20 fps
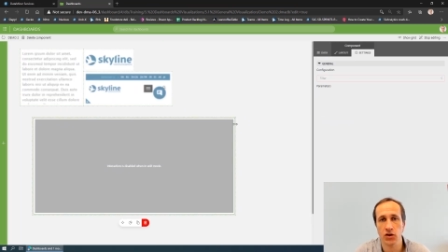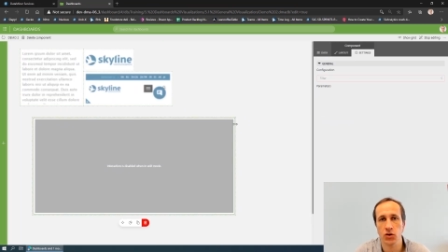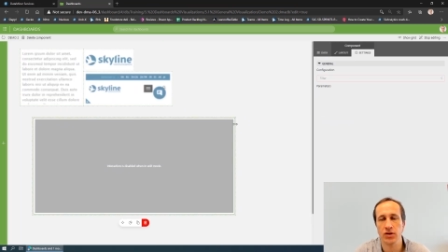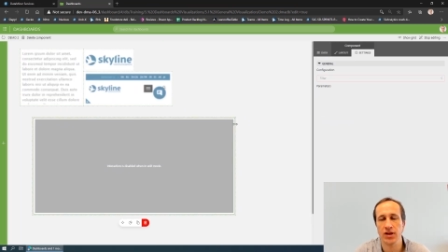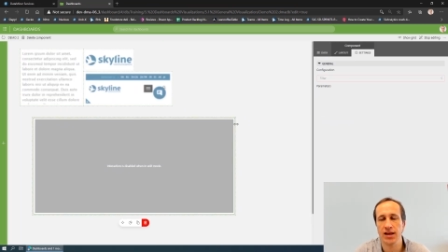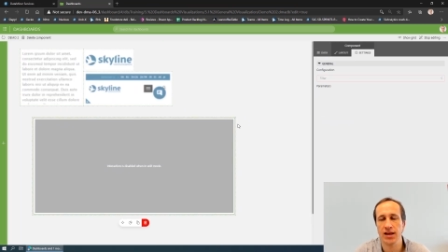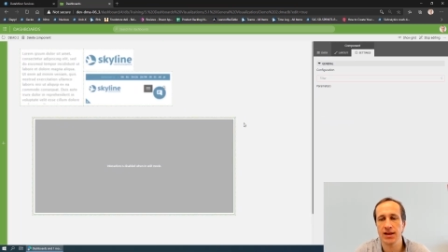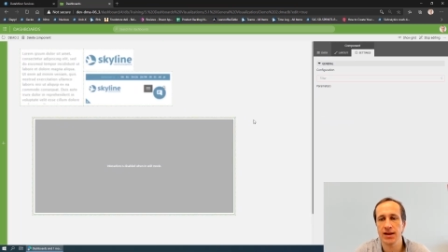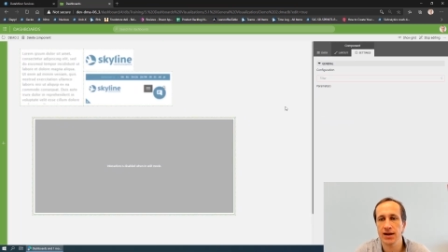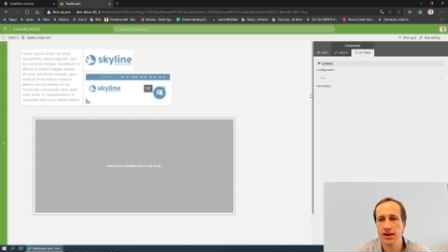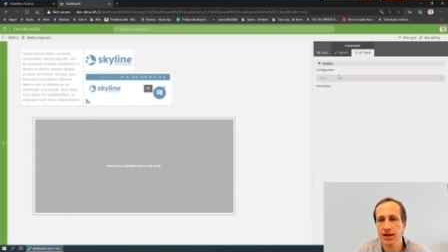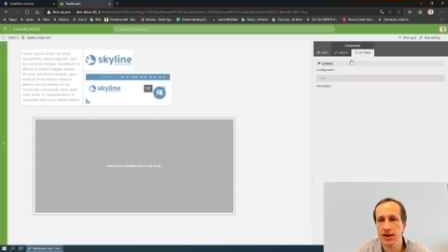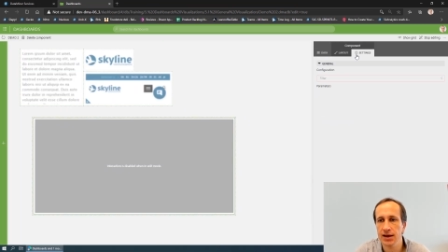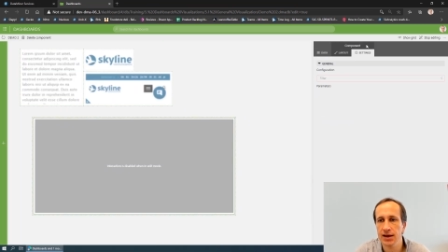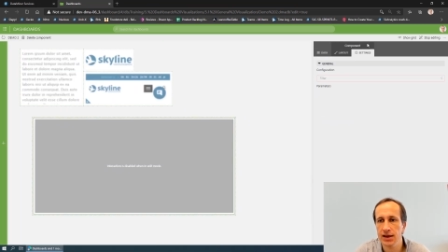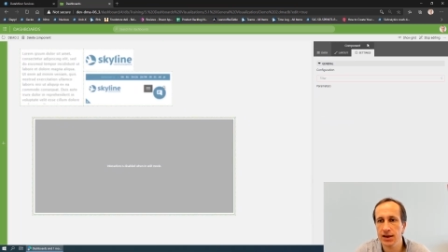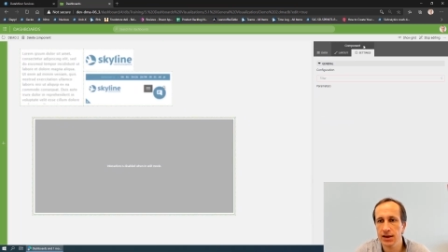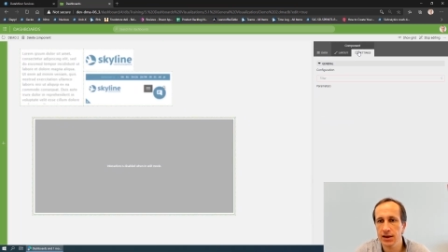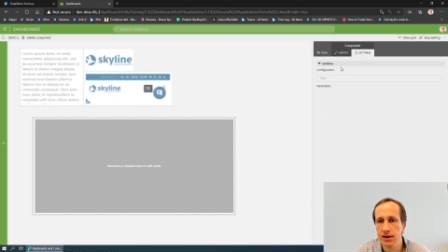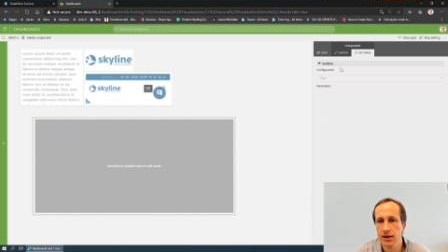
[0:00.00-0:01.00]
no data
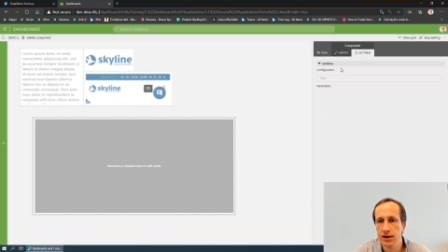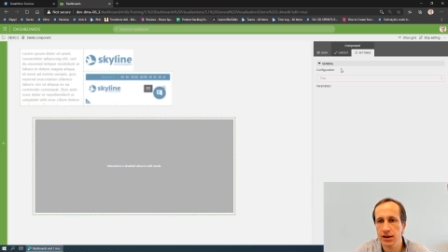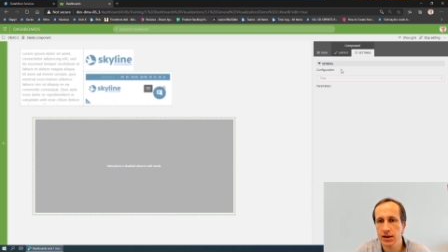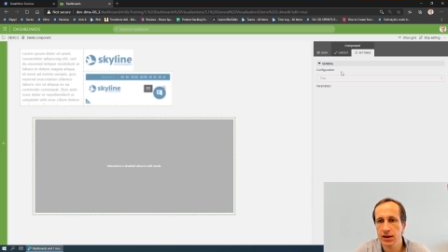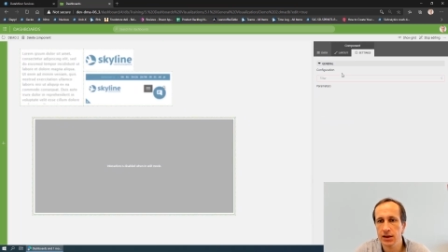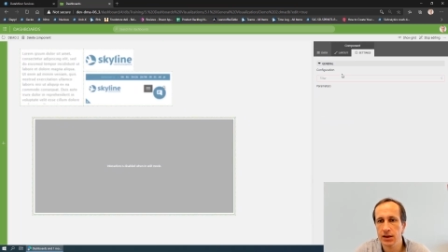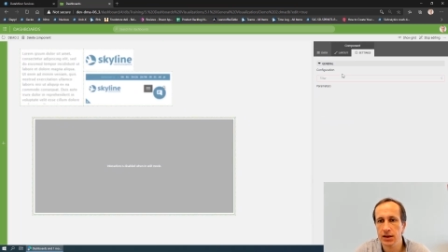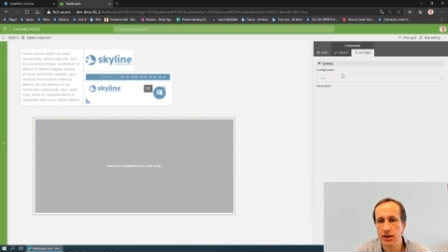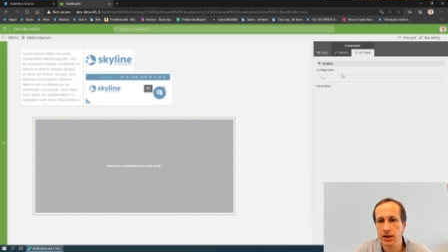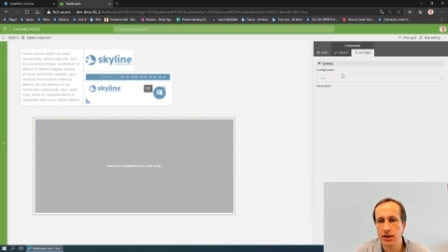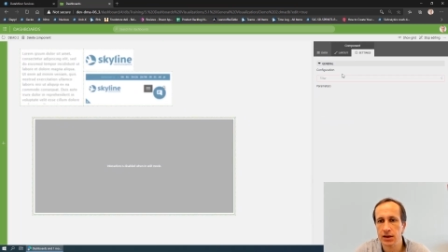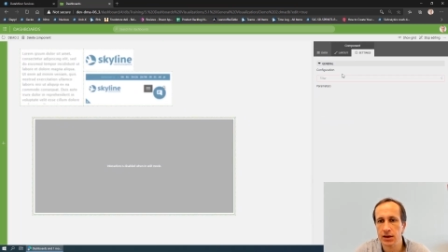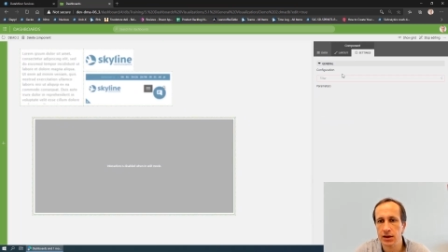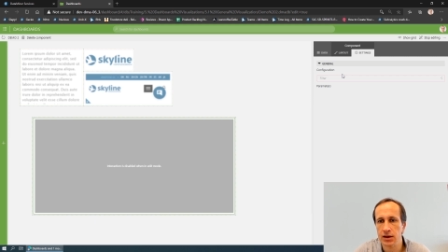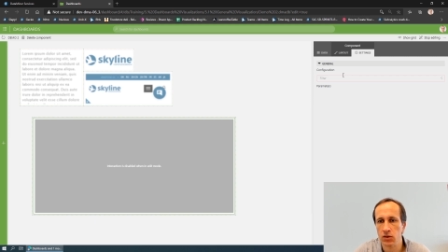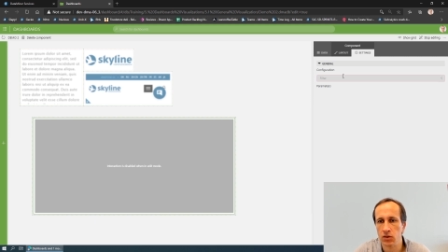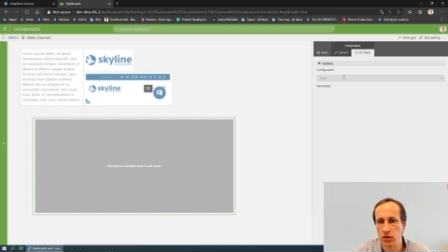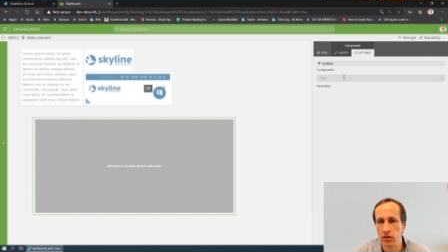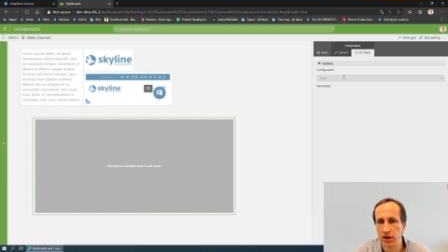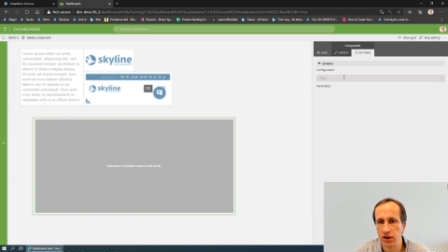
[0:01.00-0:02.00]
linking,
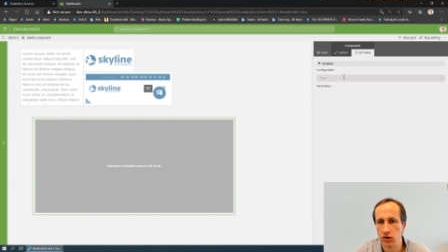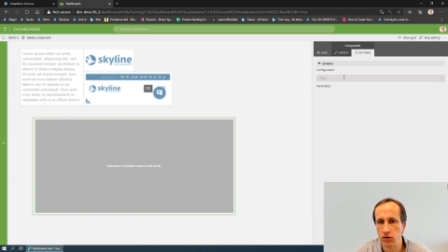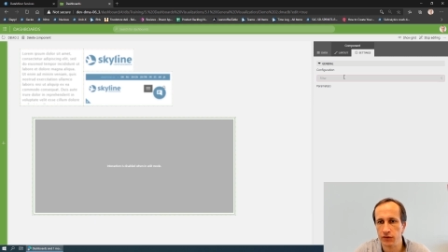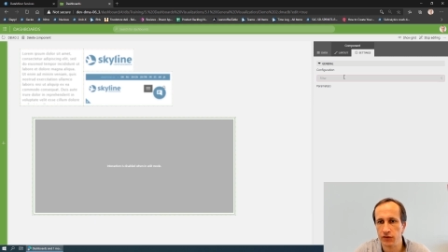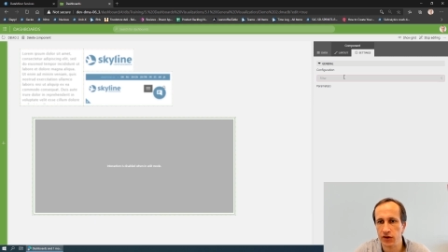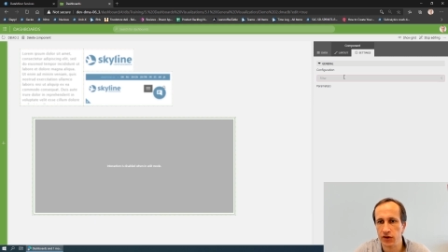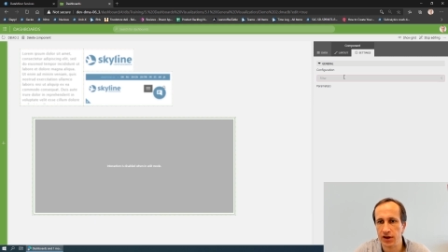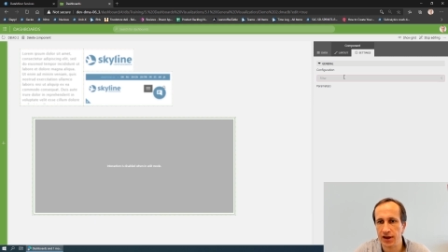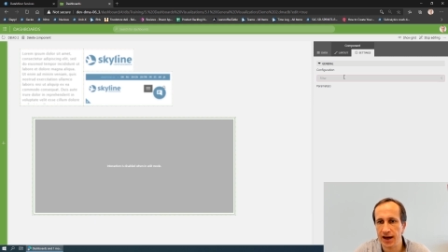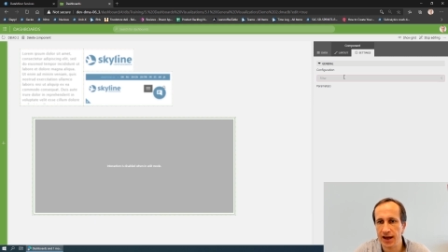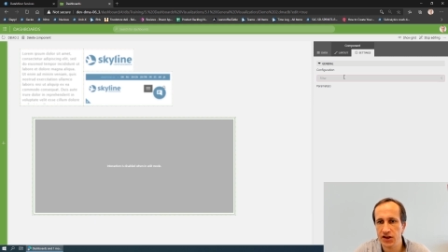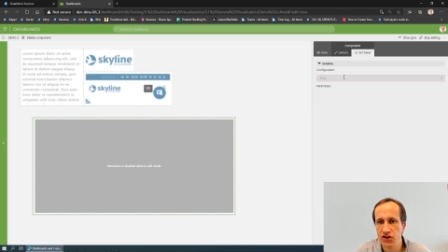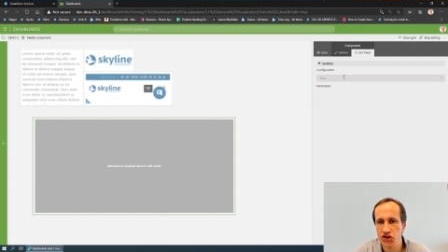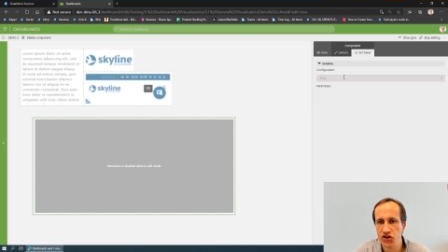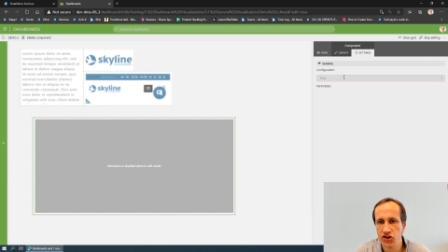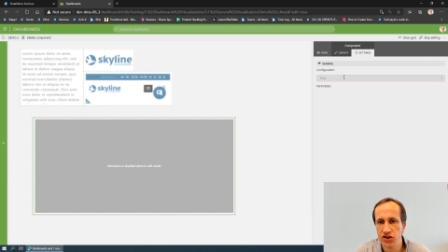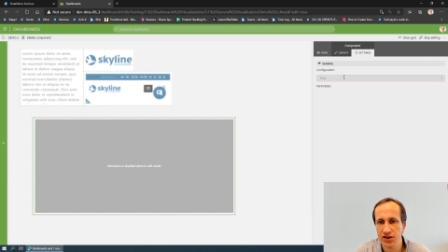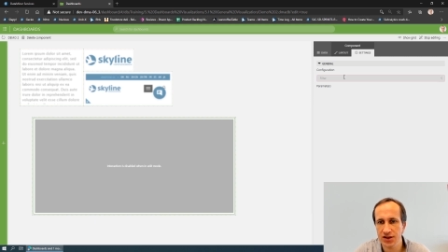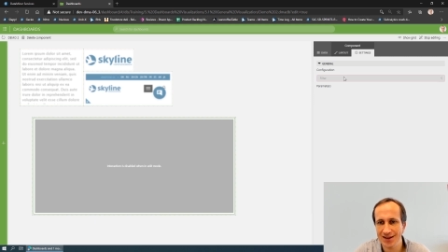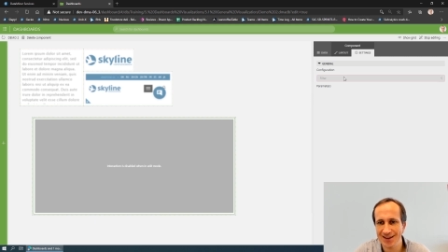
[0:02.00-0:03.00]
only
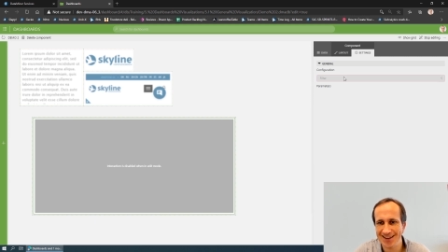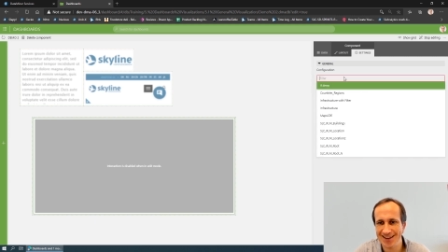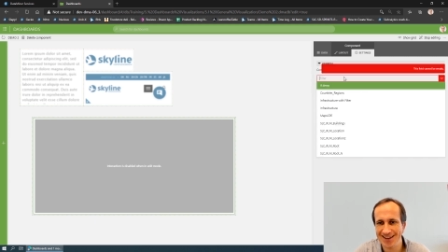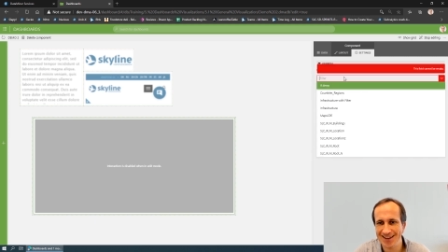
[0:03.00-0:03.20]
configuration.